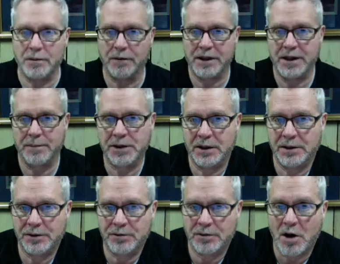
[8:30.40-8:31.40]
redemption
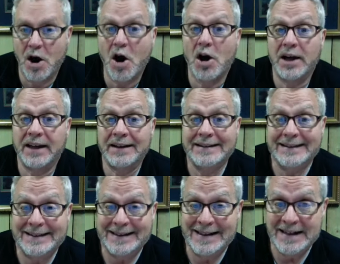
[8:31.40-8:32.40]
is drawing
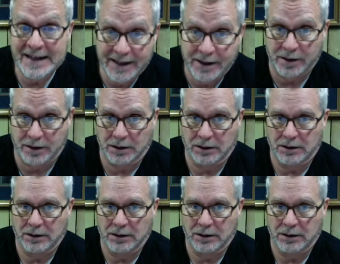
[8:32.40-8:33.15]
near.